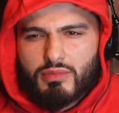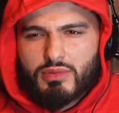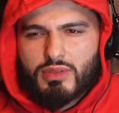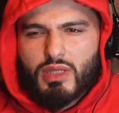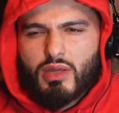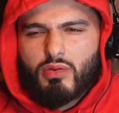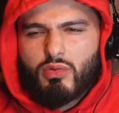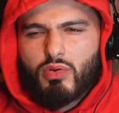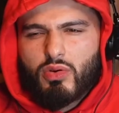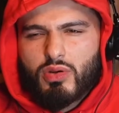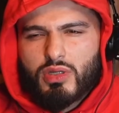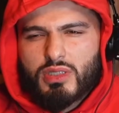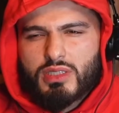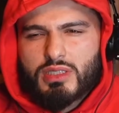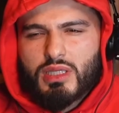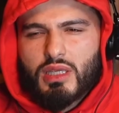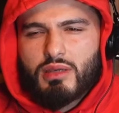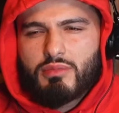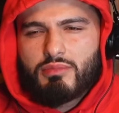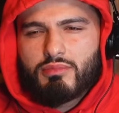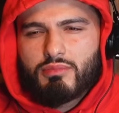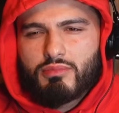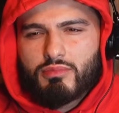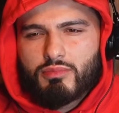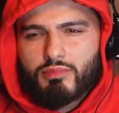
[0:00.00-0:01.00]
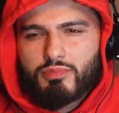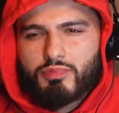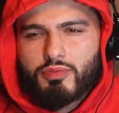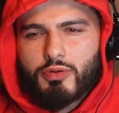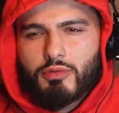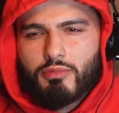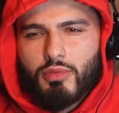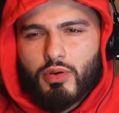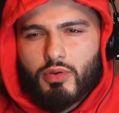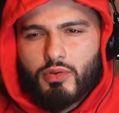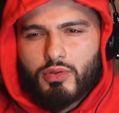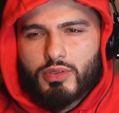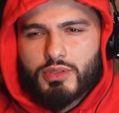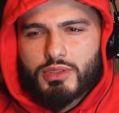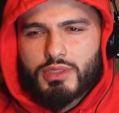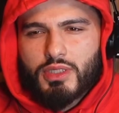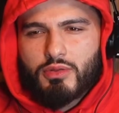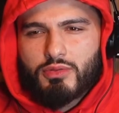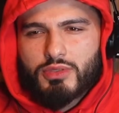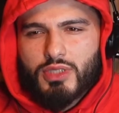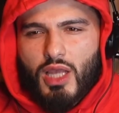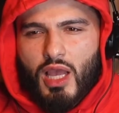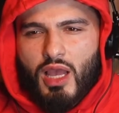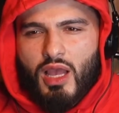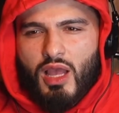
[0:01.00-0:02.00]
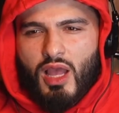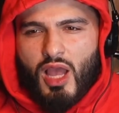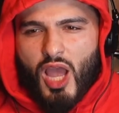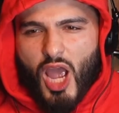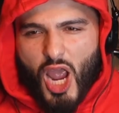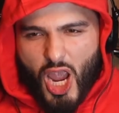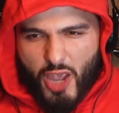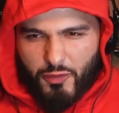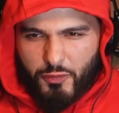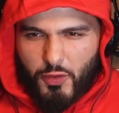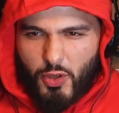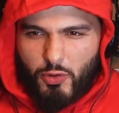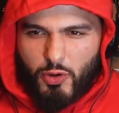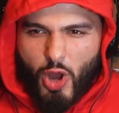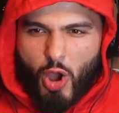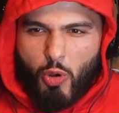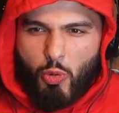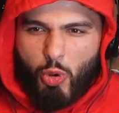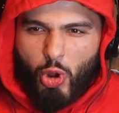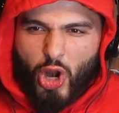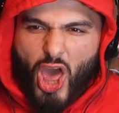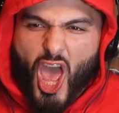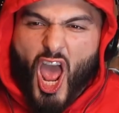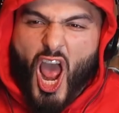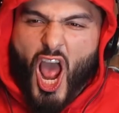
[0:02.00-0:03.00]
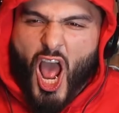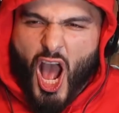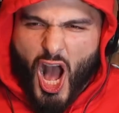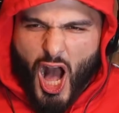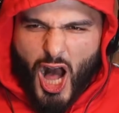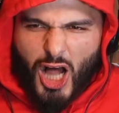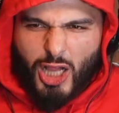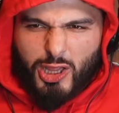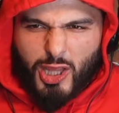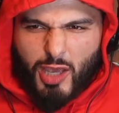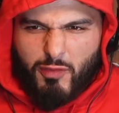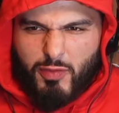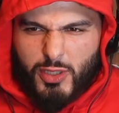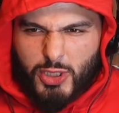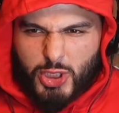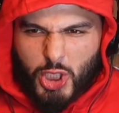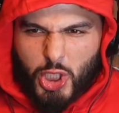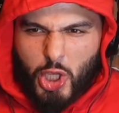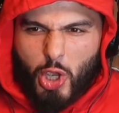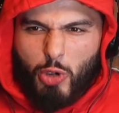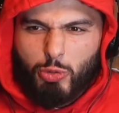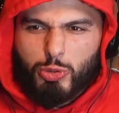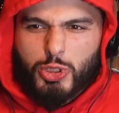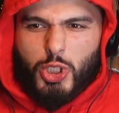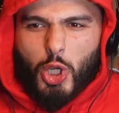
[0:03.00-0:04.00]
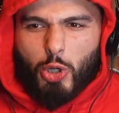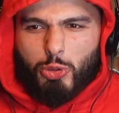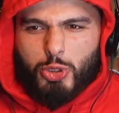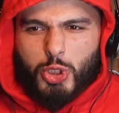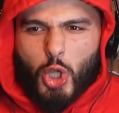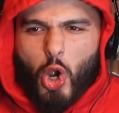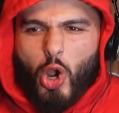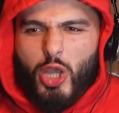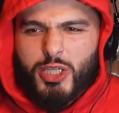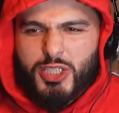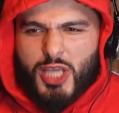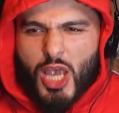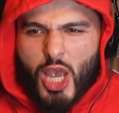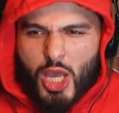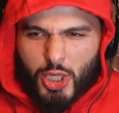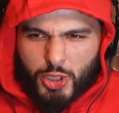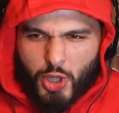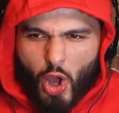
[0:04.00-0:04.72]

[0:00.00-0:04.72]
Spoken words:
They're on the same promoters. He was like, if you don't want it, I'll give it to you, Joe Joyce.